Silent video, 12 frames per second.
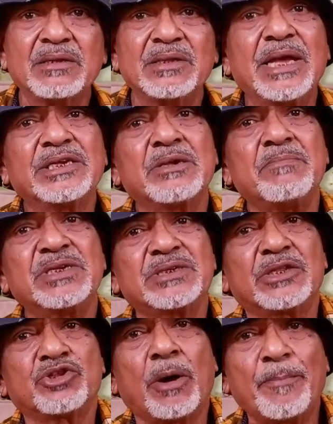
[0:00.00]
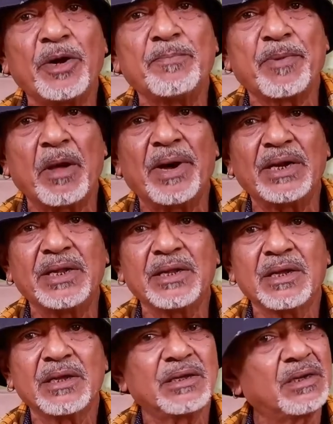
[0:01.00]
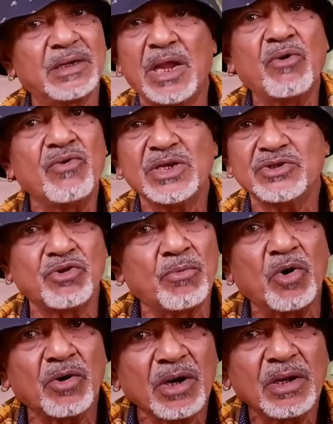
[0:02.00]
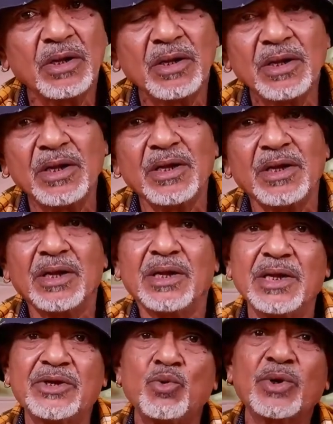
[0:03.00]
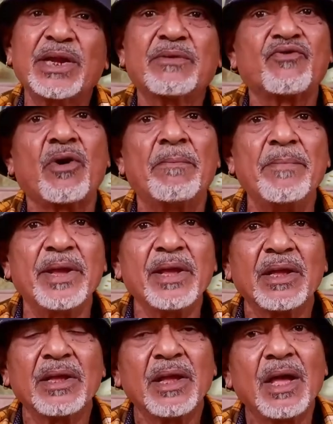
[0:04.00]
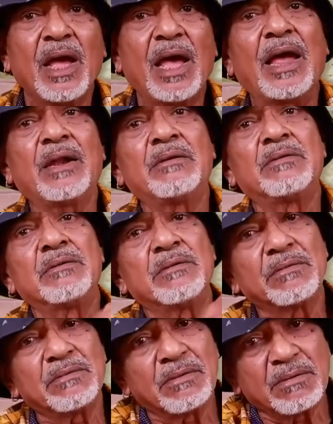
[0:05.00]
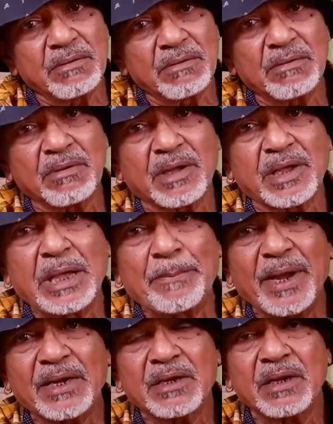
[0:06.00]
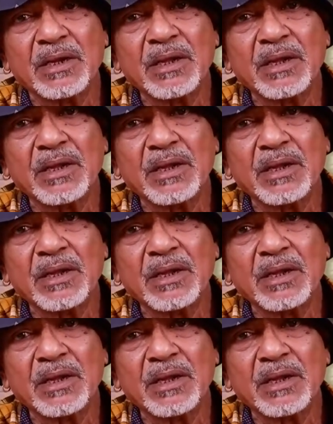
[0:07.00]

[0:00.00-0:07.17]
There is a Mr. Thopan Pramanik. Now he is no more. He took it from me and keep it.